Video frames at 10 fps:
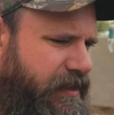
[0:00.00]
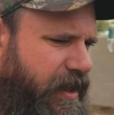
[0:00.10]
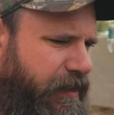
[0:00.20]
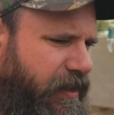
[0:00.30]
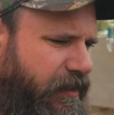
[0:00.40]

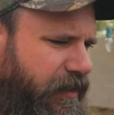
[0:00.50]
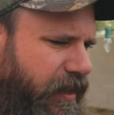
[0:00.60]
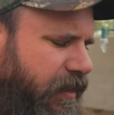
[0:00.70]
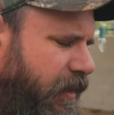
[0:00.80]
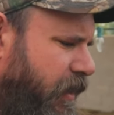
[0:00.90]
time to go to
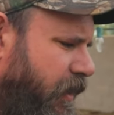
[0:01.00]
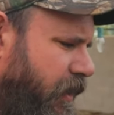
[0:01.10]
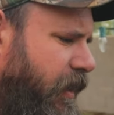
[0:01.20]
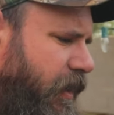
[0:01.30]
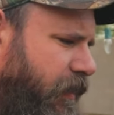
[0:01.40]
seed.
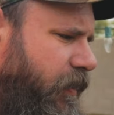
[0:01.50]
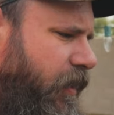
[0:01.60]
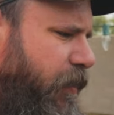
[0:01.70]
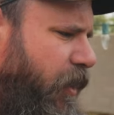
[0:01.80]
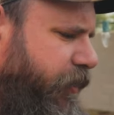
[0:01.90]

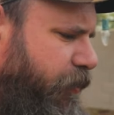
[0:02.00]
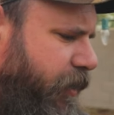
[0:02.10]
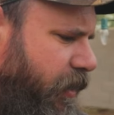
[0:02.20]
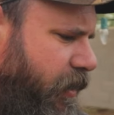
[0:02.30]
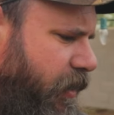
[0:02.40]
So it bolted
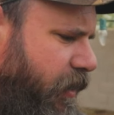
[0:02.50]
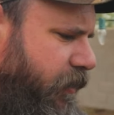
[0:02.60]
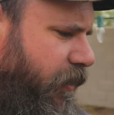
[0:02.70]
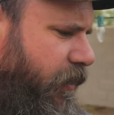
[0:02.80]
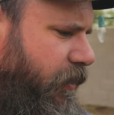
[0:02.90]
pretty
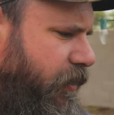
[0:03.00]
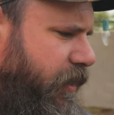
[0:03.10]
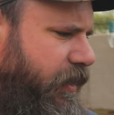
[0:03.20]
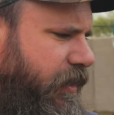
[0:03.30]
hard. So